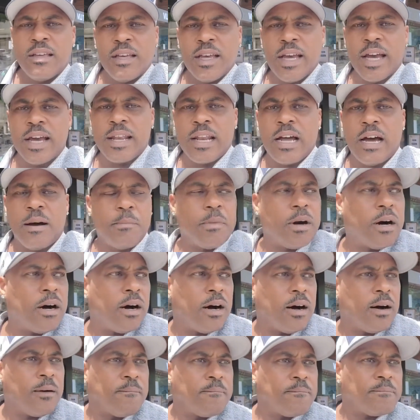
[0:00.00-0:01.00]
and
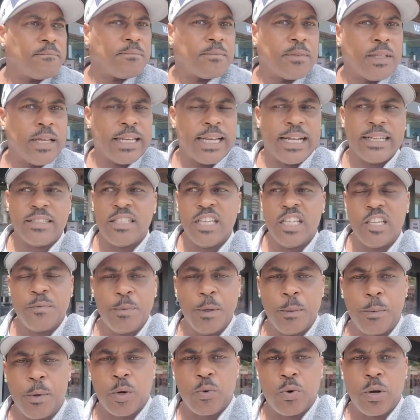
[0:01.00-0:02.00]
I teach
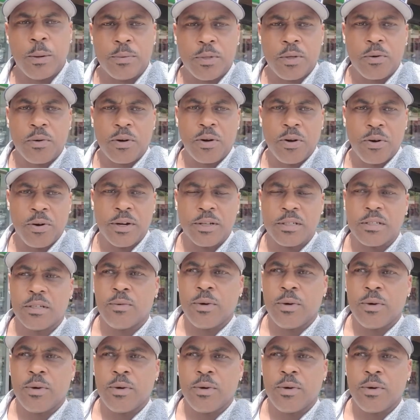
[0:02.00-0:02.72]
people cryptocurrency.